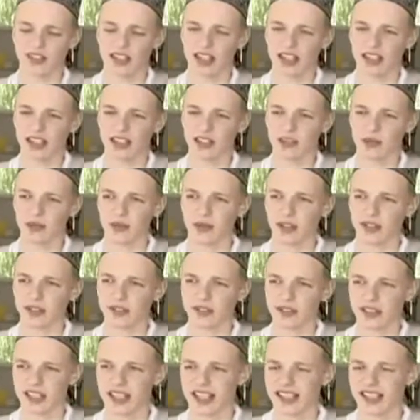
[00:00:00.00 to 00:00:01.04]
day, the first
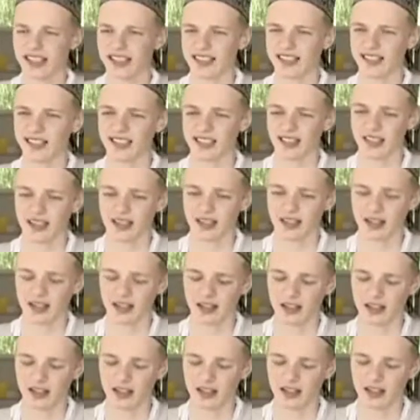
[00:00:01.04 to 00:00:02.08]
few days,
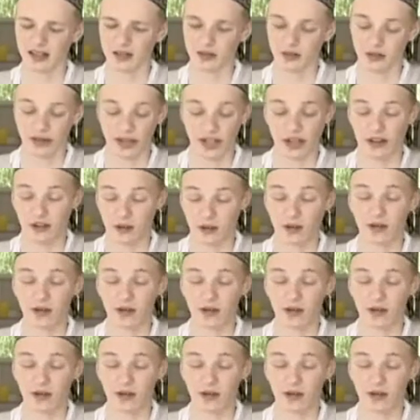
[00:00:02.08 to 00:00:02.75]
when they